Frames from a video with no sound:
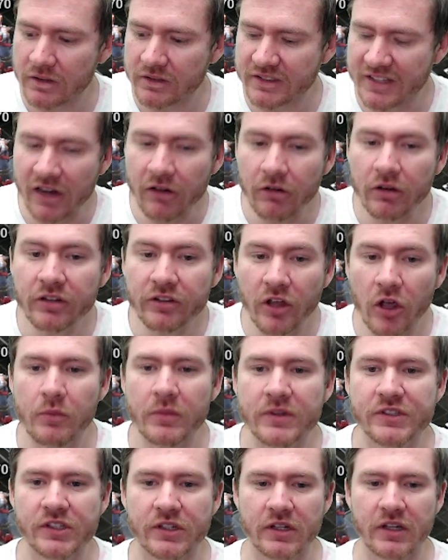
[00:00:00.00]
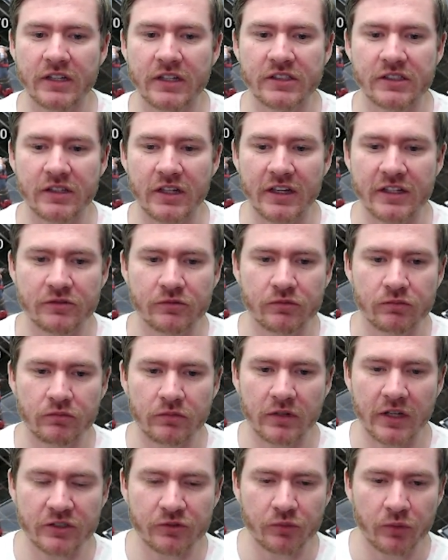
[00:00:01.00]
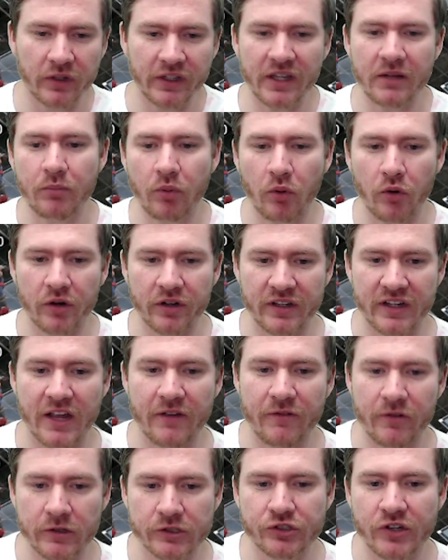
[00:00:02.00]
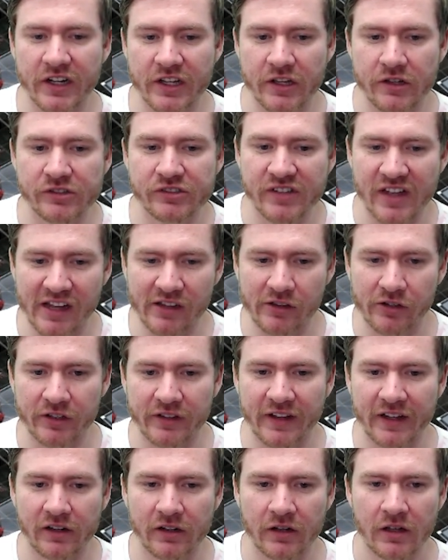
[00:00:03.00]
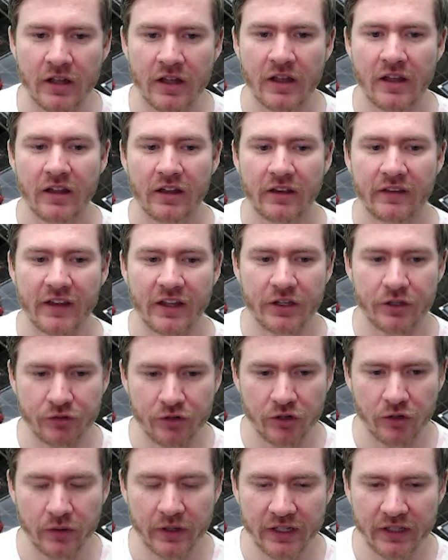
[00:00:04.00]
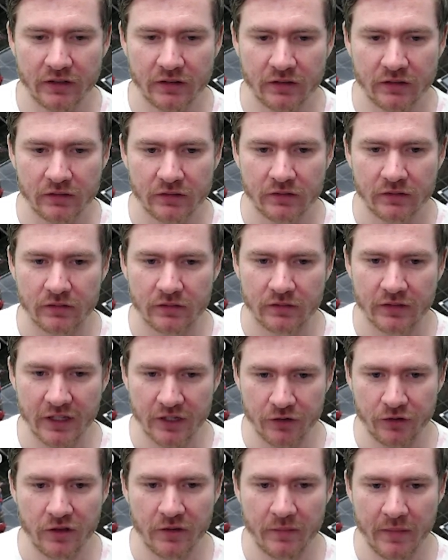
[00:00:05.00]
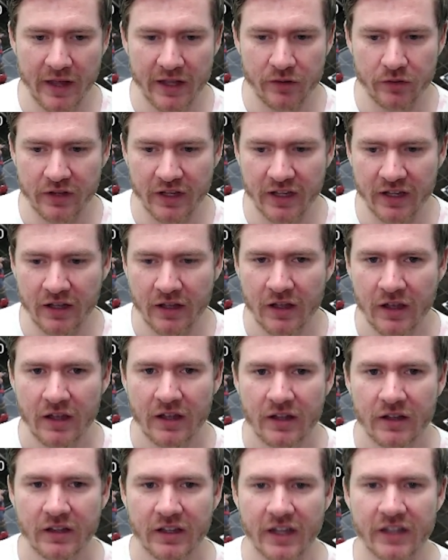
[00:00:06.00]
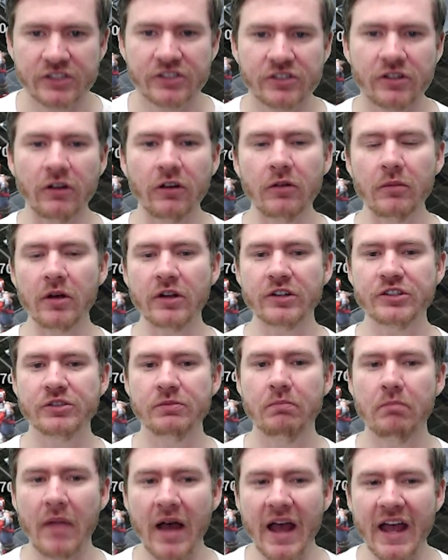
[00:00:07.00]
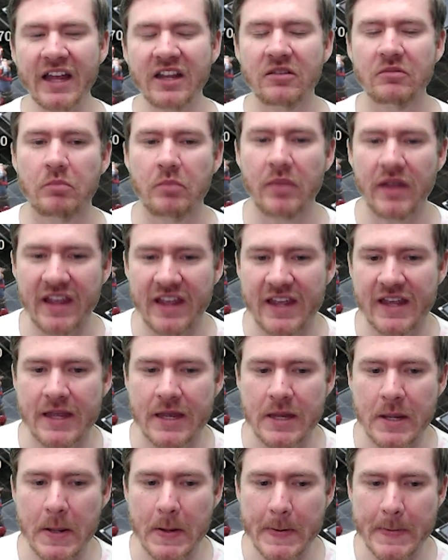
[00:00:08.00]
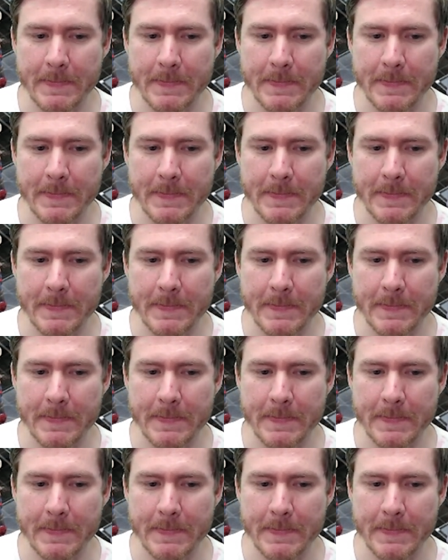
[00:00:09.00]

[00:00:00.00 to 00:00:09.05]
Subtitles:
Pterodome is it's really important if you're trying to use Taylor in there that you do it, that you do the manual thing. Kansara Marsh might be